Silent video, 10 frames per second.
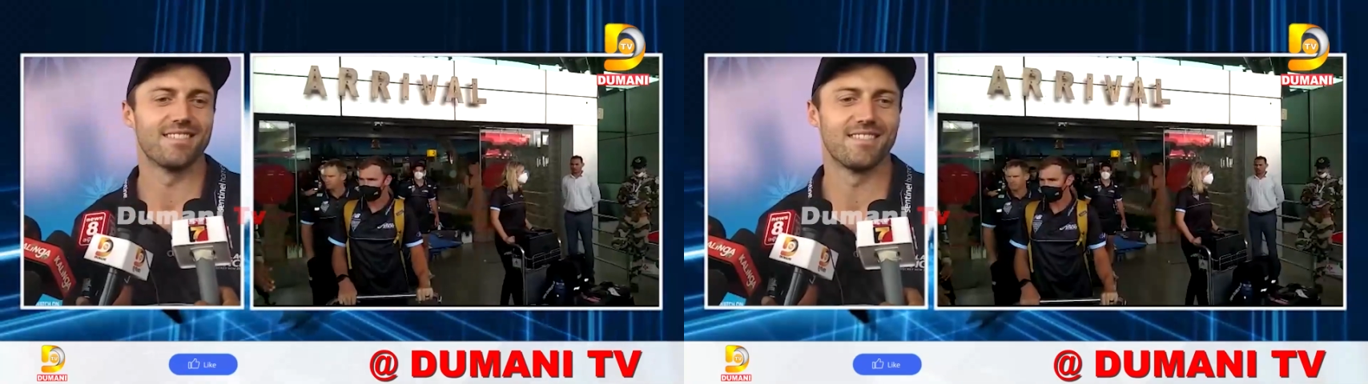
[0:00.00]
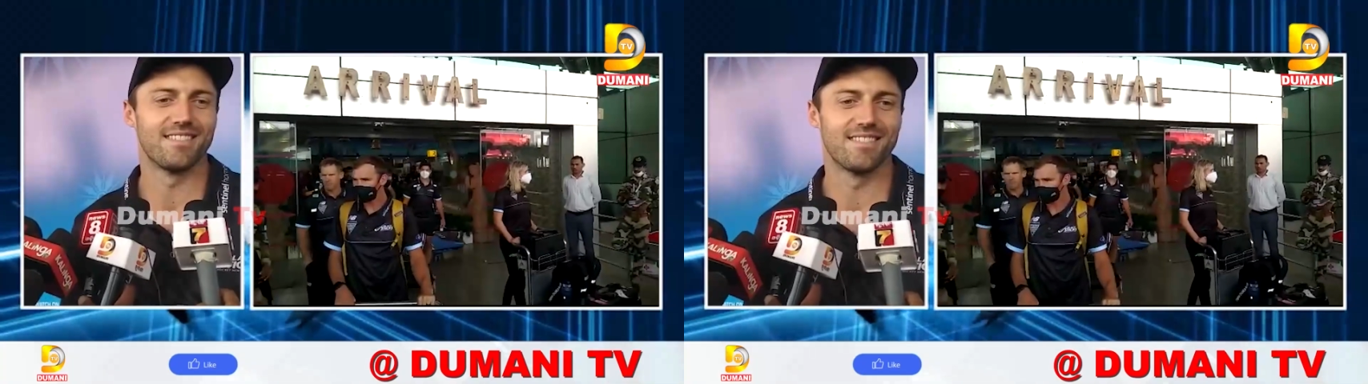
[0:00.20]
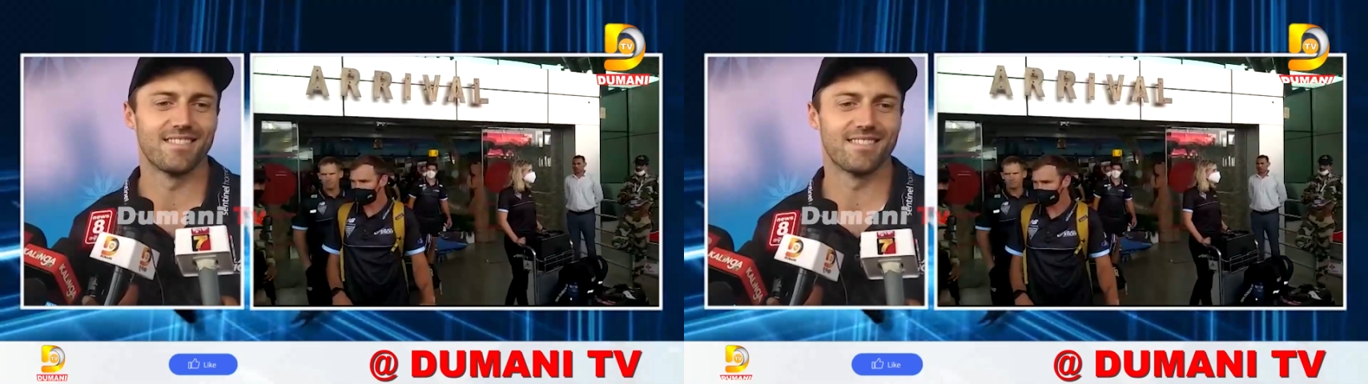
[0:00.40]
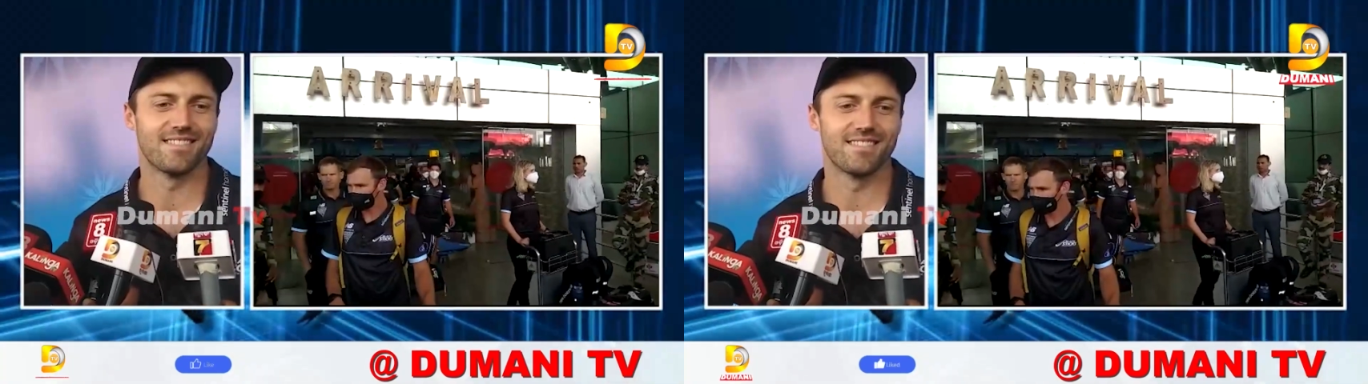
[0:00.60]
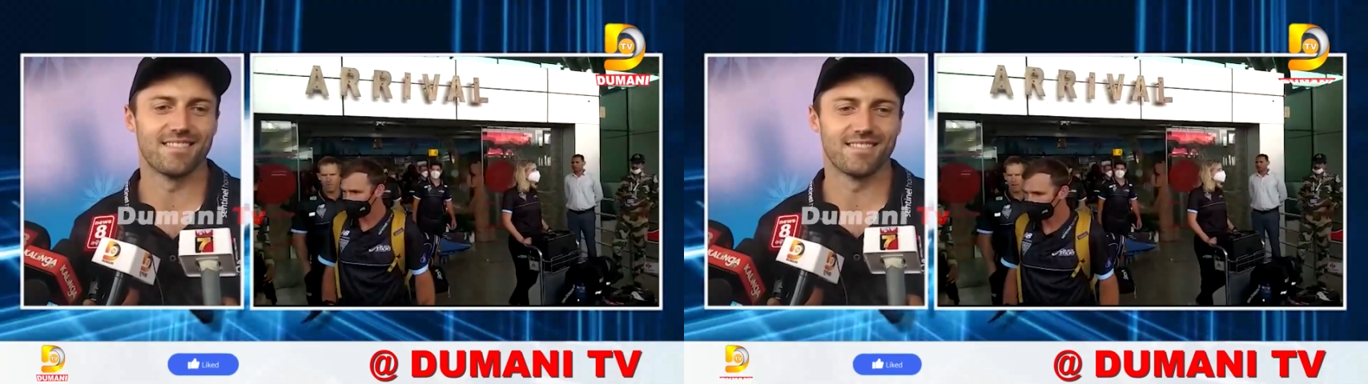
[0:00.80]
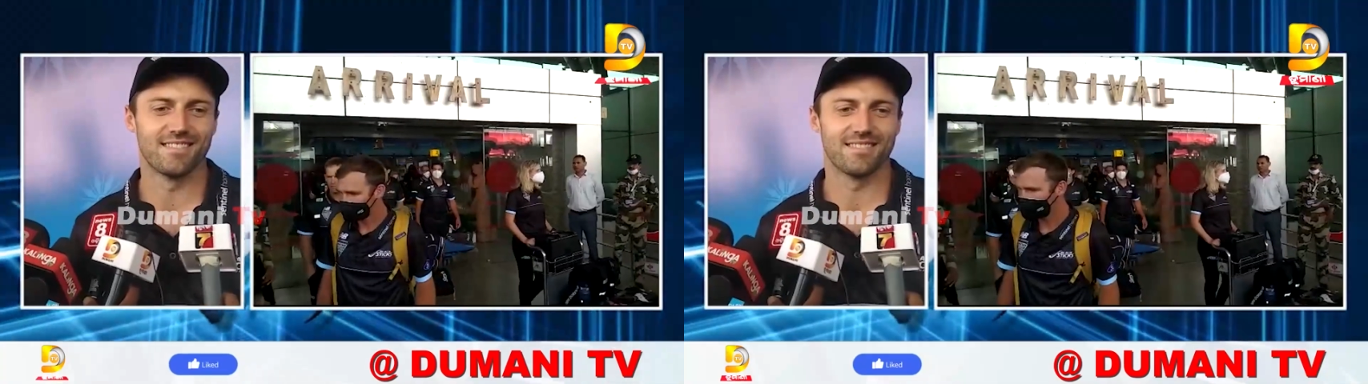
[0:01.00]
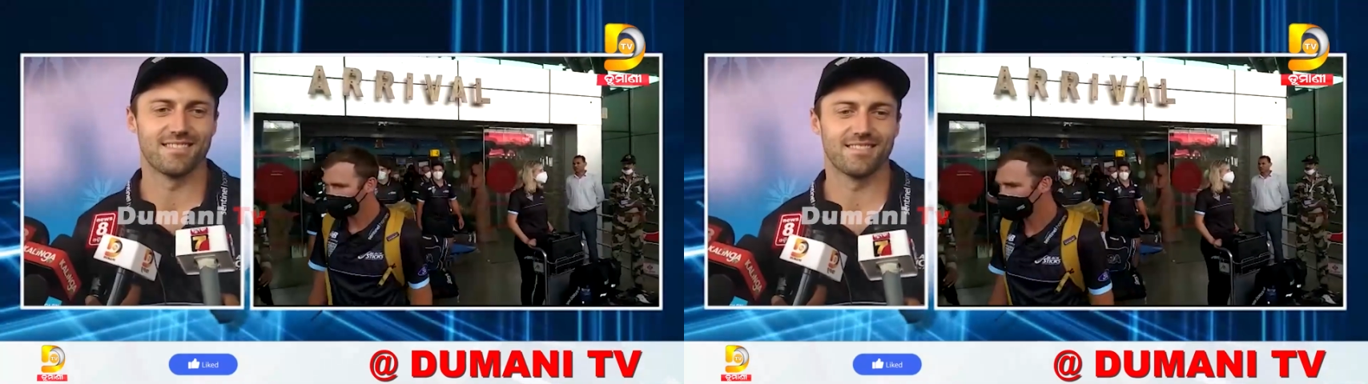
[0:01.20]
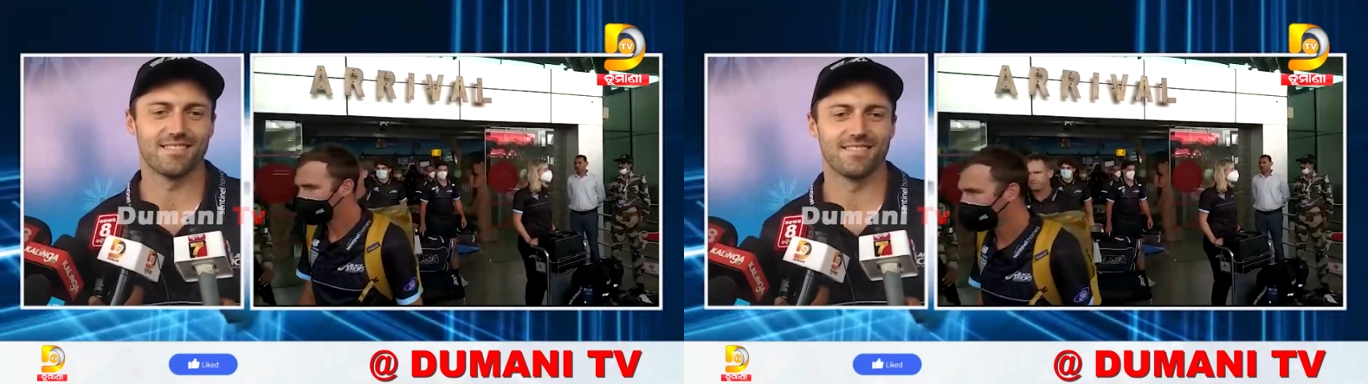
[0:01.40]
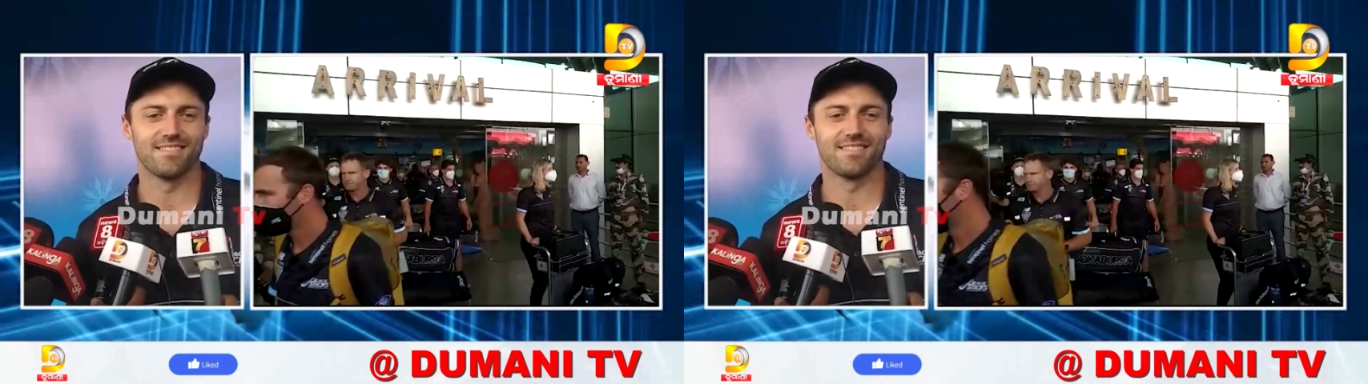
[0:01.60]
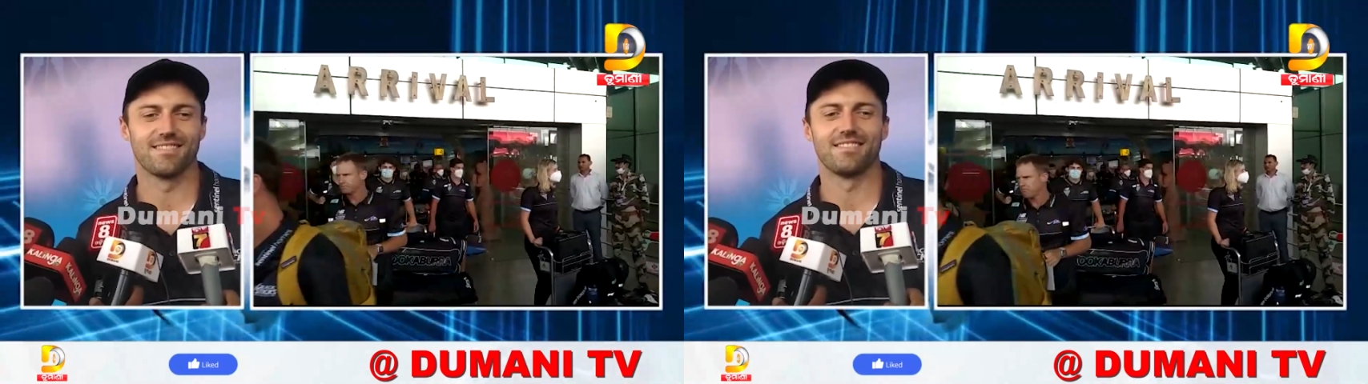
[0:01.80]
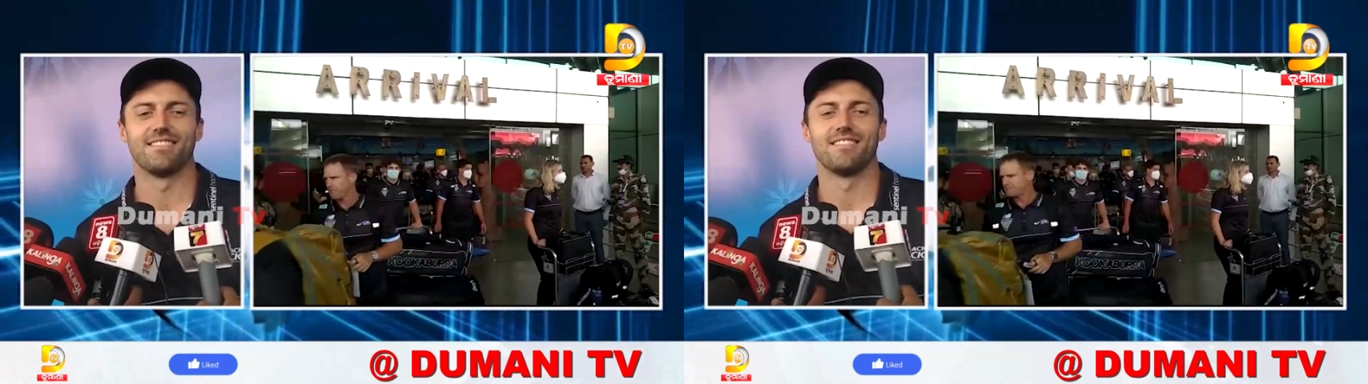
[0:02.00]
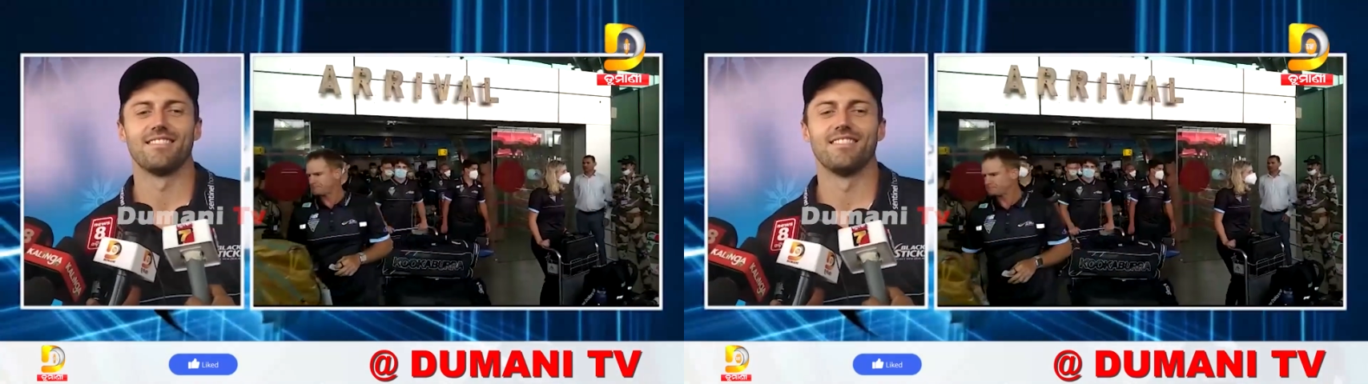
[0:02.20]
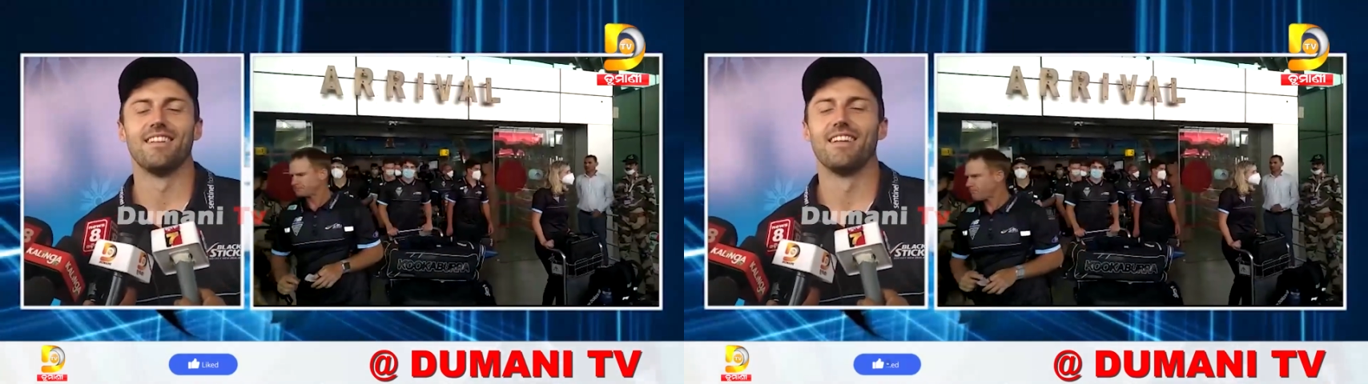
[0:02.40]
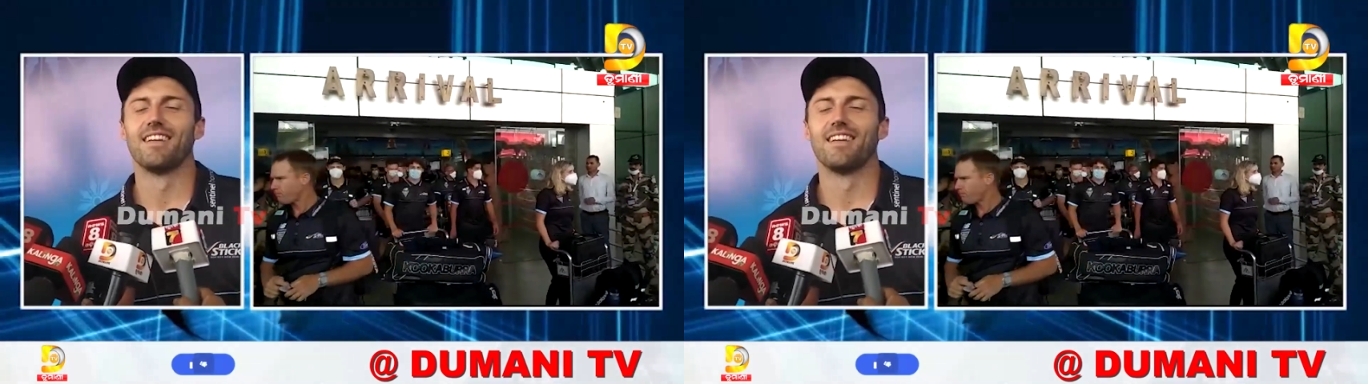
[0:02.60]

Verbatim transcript: the different teams to different strategies?